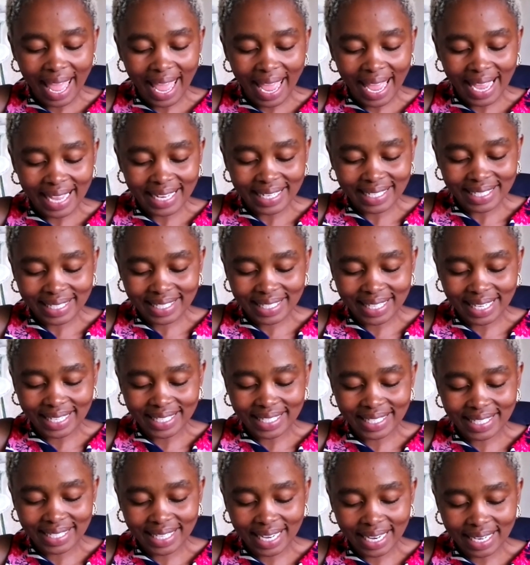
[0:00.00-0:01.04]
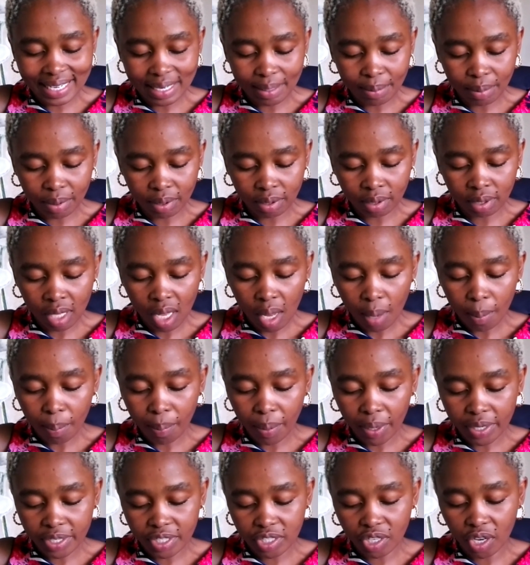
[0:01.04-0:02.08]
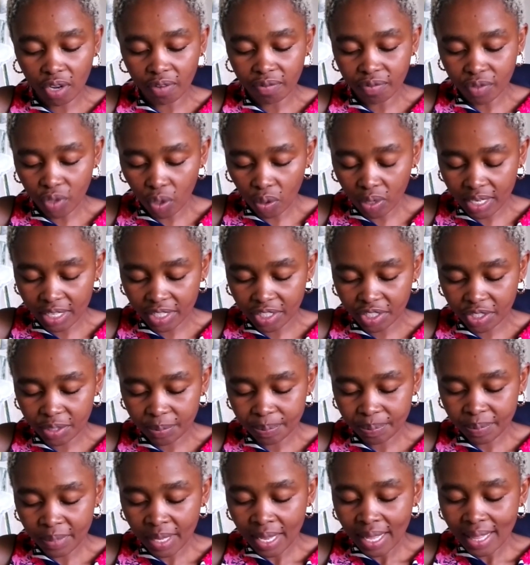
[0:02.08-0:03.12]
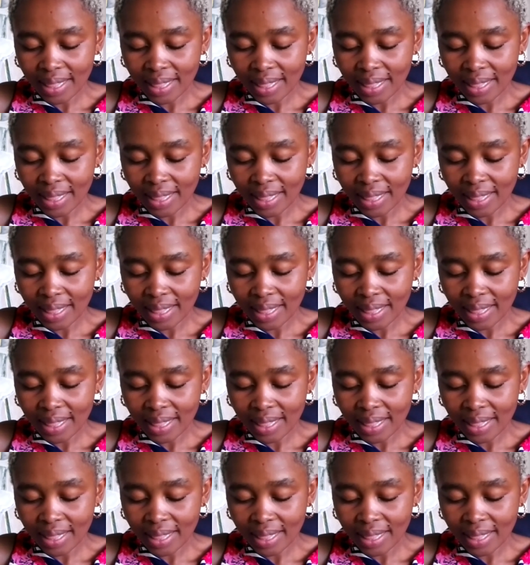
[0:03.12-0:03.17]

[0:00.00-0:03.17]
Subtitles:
and sustainable body of knowledge.